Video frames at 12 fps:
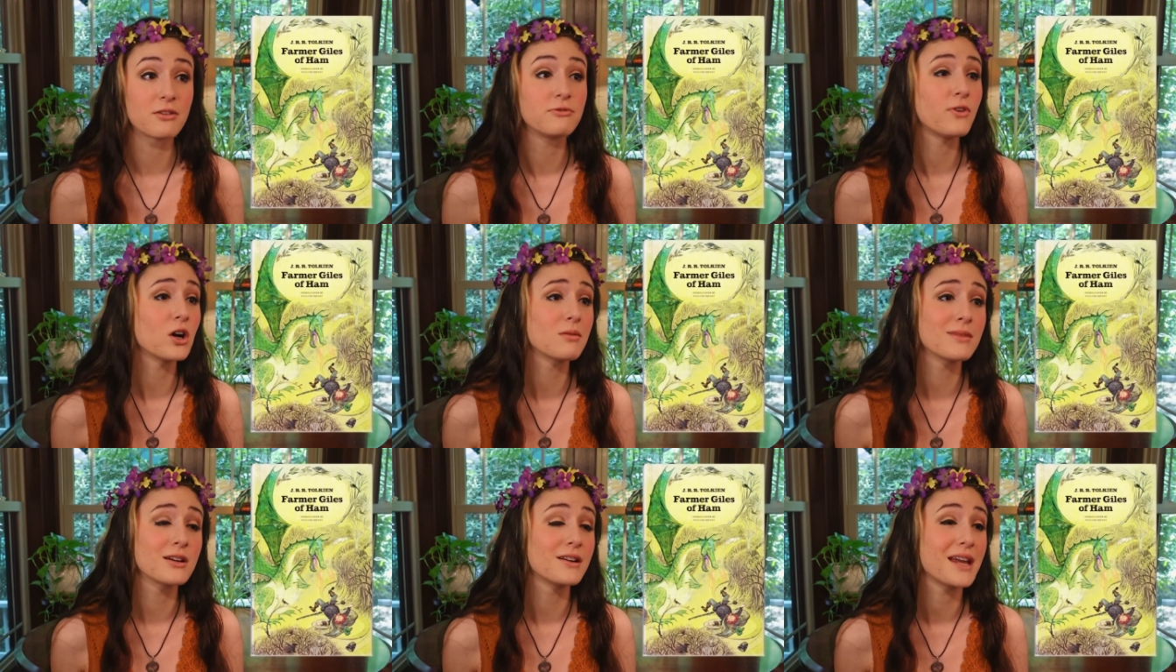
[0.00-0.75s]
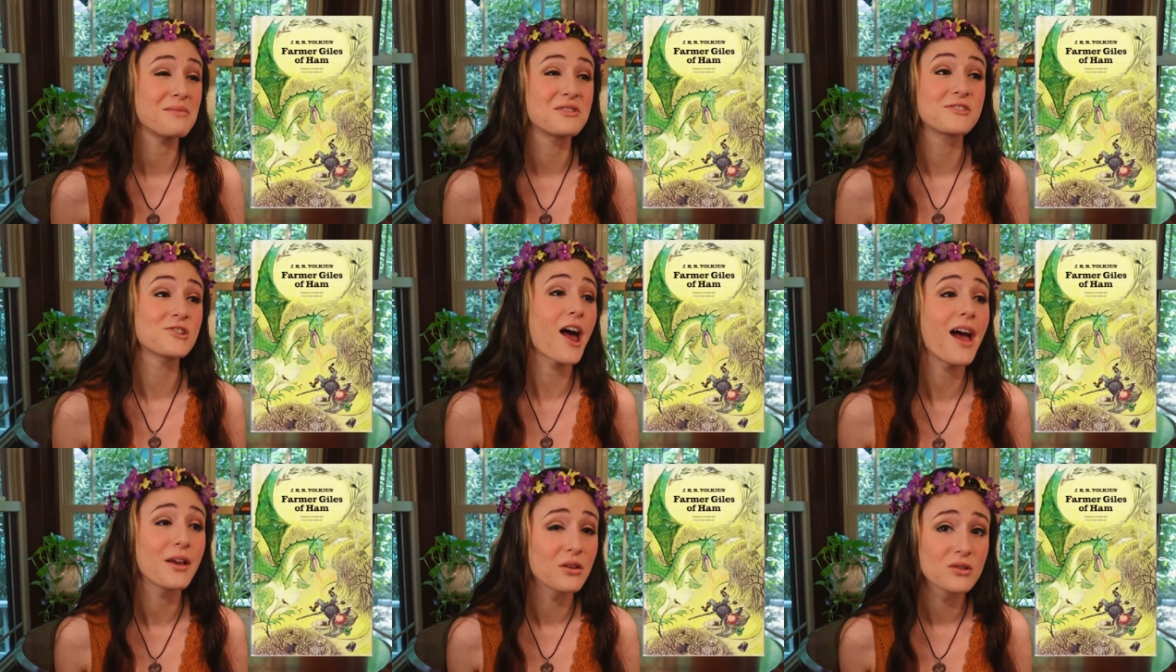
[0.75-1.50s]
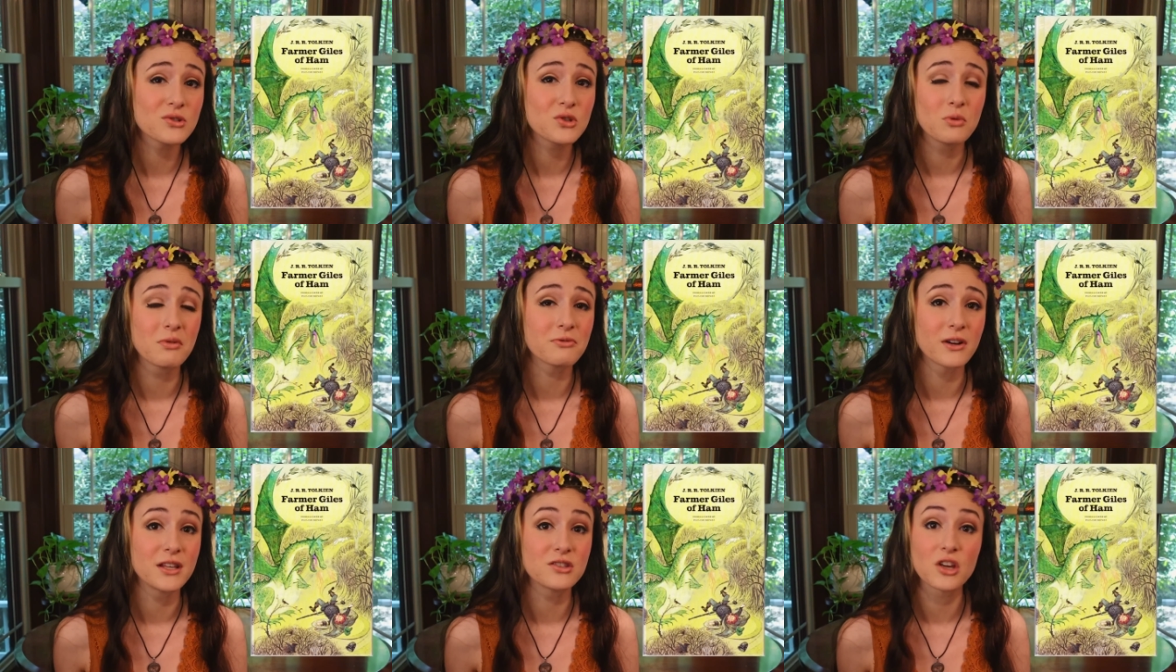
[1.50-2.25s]
a farmer named Giles who
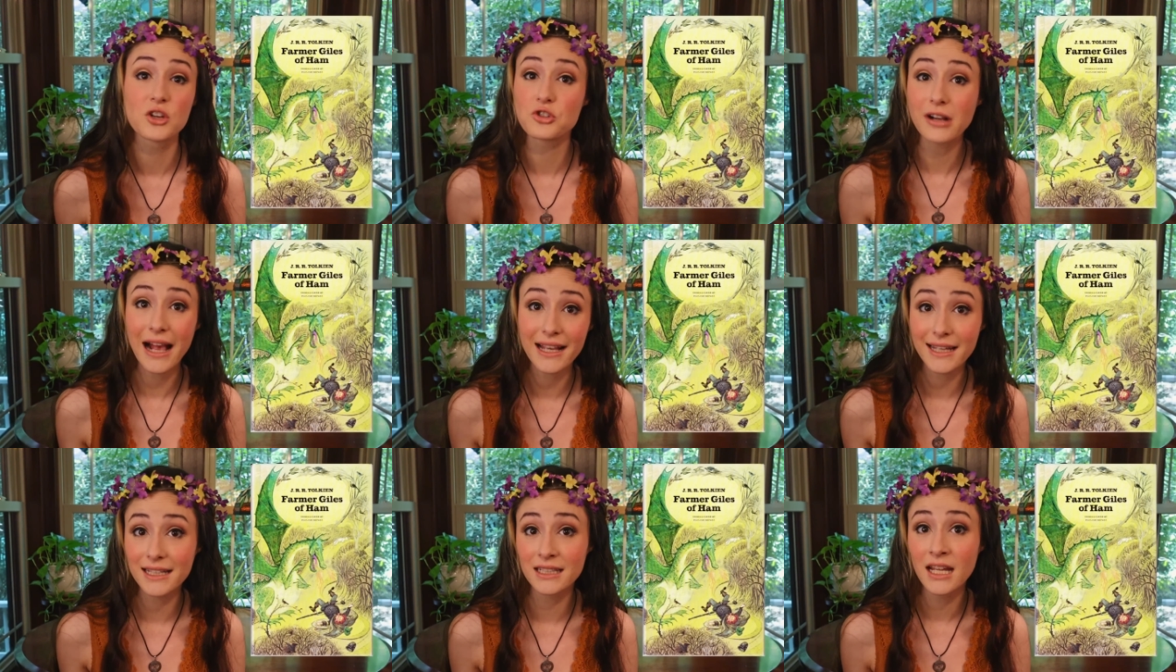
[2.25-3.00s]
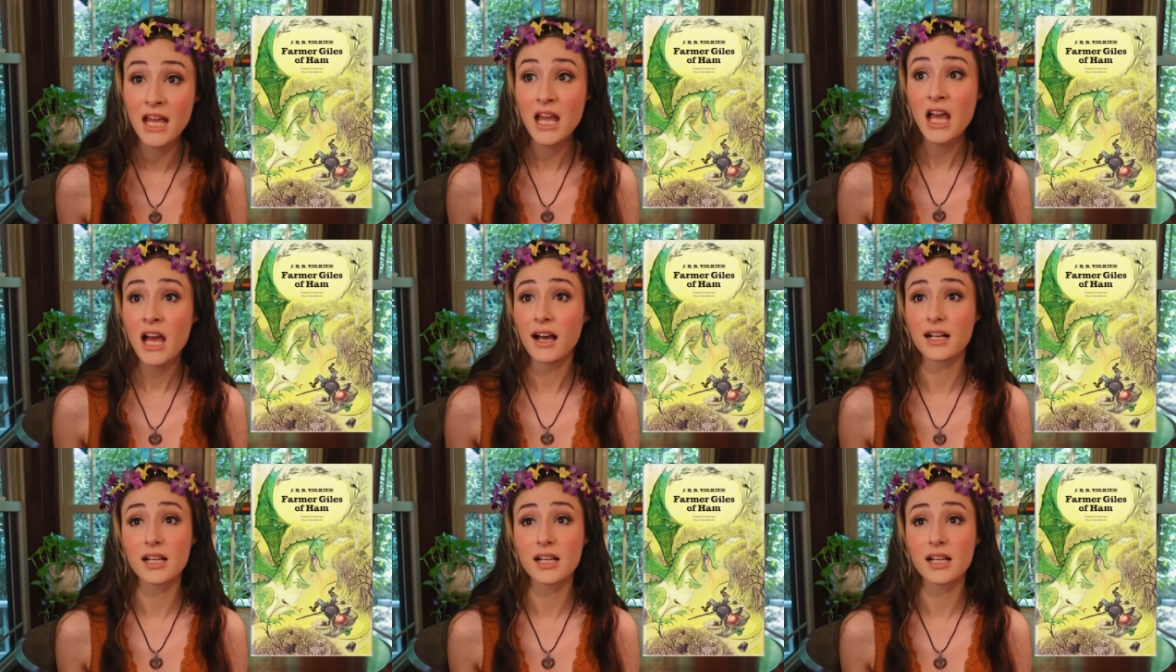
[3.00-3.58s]
befriends a dragon, a